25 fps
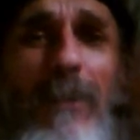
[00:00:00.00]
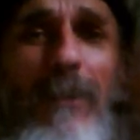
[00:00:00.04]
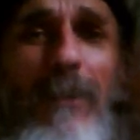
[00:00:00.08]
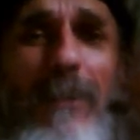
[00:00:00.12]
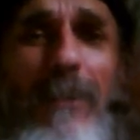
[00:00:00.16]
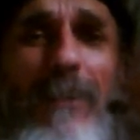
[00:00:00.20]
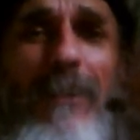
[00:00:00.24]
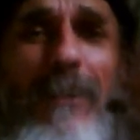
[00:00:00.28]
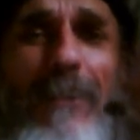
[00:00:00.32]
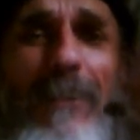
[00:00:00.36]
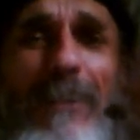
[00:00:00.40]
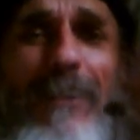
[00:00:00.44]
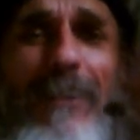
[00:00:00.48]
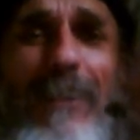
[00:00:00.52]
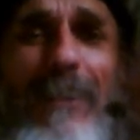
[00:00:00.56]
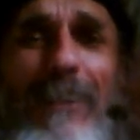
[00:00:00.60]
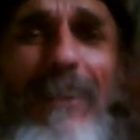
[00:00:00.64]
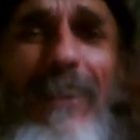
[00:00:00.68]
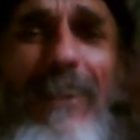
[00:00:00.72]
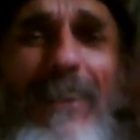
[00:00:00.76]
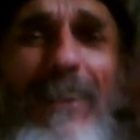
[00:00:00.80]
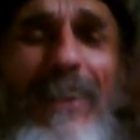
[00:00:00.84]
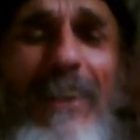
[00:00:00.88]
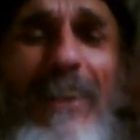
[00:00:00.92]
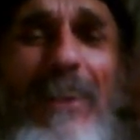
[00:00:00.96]

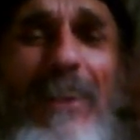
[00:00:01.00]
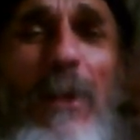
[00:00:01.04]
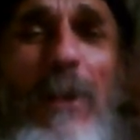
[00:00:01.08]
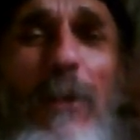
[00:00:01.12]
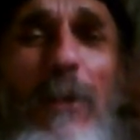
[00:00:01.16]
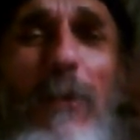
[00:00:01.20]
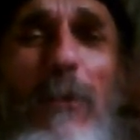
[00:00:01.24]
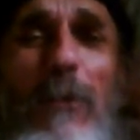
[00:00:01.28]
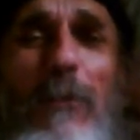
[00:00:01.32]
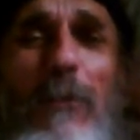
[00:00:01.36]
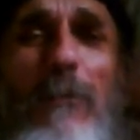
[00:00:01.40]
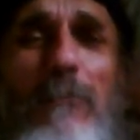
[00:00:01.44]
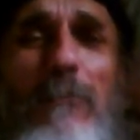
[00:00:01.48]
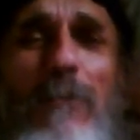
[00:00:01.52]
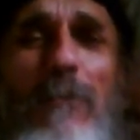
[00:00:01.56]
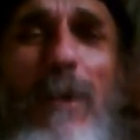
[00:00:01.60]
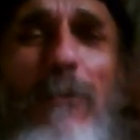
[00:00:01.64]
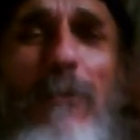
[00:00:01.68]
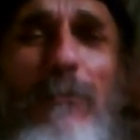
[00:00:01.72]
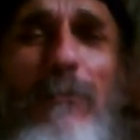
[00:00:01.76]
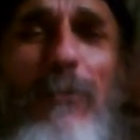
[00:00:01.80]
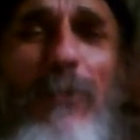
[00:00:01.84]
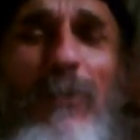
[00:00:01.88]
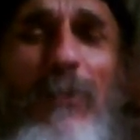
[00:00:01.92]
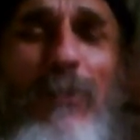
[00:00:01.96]
uh, or
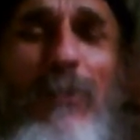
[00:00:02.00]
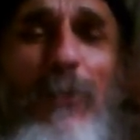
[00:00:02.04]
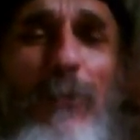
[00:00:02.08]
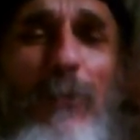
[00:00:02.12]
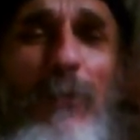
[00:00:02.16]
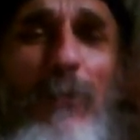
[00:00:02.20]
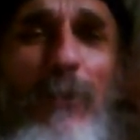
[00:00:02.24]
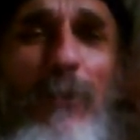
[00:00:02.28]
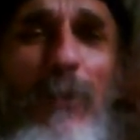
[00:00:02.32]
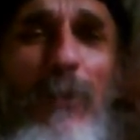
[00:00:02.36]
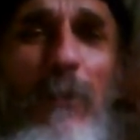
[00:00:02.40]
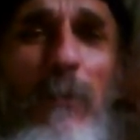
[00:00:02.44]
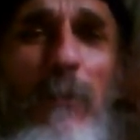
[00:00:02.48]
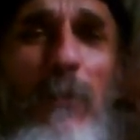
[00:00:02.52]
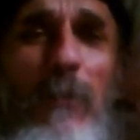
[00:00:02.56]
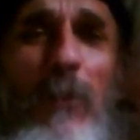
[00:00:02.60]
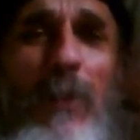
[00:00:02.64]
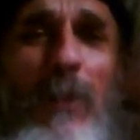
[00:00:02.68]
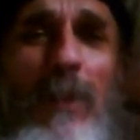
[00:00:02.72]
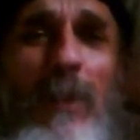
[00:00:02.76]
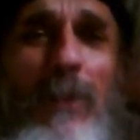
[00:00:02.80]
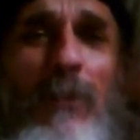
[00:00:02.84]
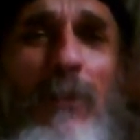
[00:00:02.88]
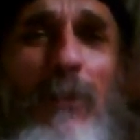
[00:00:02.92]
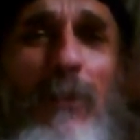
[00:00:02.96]
muffins or
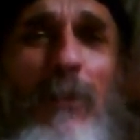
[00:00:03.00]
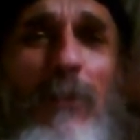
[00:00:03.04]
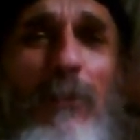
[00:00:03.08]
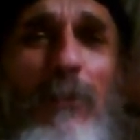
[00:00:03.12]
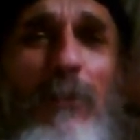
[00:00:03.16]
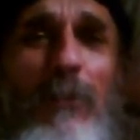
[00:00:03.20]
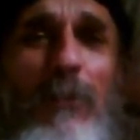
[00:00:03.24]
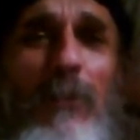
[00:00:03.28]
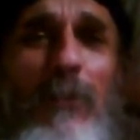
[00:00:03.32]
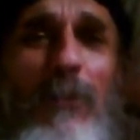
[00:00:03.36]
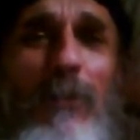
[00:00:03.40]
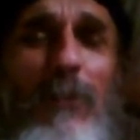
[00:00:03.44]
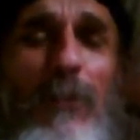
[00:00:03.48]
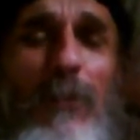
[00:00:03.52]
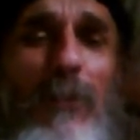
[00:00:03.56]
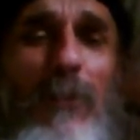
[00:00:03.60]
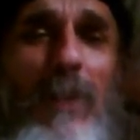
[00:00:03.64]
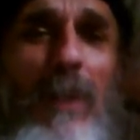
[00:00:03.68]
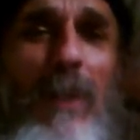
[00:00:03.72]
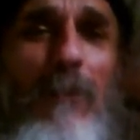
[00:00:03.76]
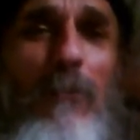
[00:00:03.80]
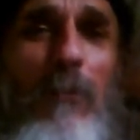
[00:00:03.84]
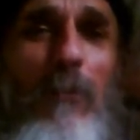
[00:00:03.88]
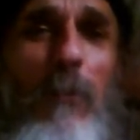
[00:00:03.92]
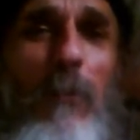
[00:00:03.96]
something, you know, as long as you
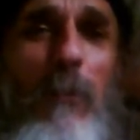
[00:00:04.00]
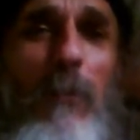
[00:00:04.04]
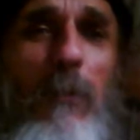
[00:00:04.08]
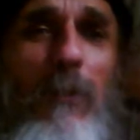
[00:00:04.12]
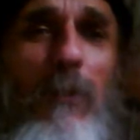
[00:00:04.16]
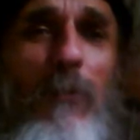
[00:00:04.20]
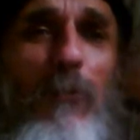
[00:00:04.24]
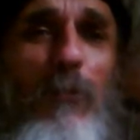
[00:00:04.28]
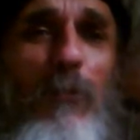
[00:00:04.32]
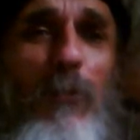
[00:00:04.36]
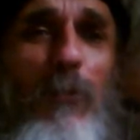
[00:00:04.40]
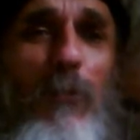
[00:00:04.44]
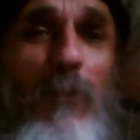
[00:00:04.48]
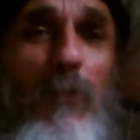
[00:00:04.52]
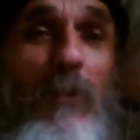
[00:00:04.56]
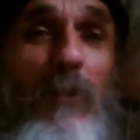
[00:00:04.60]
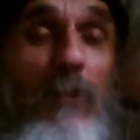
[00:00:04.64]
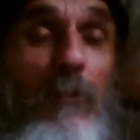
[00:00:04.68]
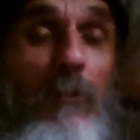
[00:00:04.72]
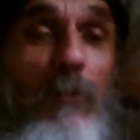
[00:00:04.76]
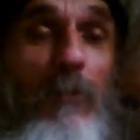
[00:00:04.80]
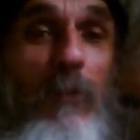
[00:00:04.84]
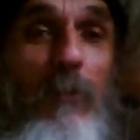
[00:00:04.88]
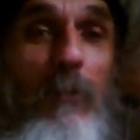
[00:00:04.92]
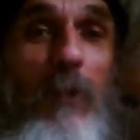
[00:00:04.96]
gave them a bit of sugar.
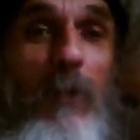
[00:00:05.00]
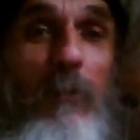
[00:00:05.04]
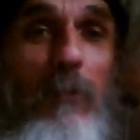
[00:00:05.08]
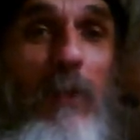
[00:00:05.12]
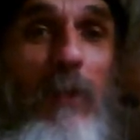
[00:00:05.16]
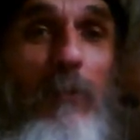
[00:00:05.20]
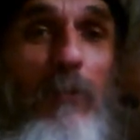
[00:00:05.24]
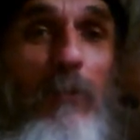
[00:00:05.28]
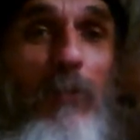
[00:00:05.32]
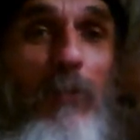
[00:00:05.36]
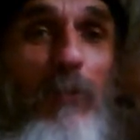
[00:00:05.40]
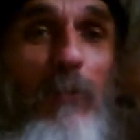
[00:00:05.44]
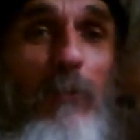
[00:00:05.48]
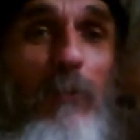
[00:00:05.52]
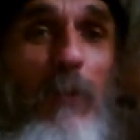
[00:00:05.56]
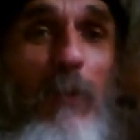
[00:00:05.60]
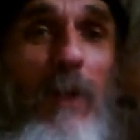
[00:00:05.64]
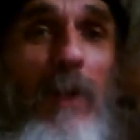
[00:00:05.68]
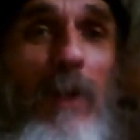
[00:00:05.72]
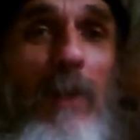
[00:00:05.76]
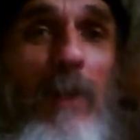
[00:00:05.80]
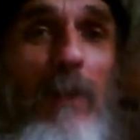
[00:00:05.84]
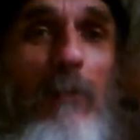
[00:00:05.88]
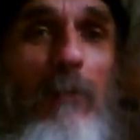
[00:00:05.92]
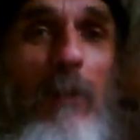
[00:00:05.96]
I mean, you might be able to
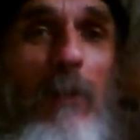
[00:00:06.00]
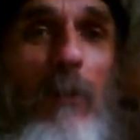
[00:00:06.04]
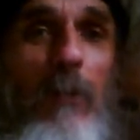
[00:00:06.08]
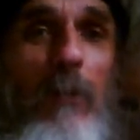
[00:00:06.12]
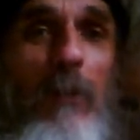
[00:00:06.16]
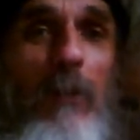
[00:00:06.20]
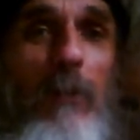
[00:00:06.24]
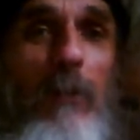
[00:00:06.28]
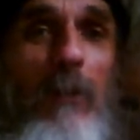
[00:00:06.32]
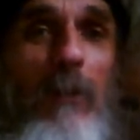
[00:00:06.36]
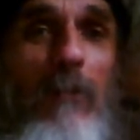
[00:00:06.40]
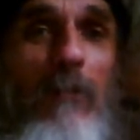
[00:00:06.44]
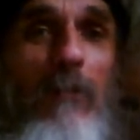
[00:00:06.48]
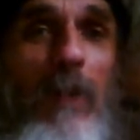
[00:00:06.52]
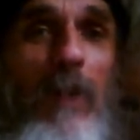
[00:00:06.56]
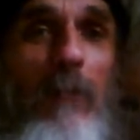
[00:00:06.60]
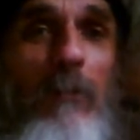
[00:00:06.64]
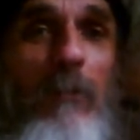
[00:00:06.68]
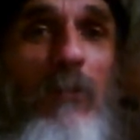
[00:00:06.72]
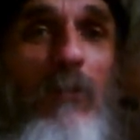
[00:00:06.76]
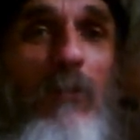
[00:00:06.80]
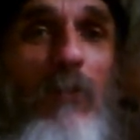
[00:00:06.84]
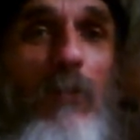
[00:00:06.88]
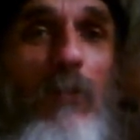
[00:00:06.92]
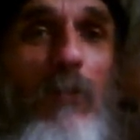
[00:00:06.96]
spike them up with a bit of
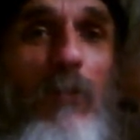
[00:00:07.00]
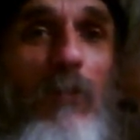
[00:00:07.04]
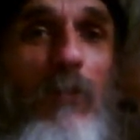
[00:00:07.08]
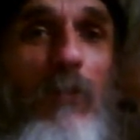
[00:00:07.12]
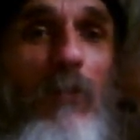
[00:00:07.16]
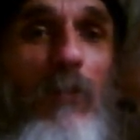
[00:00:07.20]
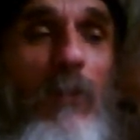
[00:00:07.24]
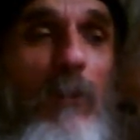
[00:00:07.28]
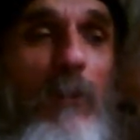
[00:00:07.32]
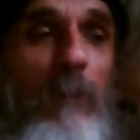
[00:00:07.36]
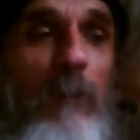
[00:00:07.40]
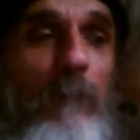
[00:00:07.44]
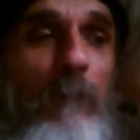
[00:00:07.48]
lemon juice.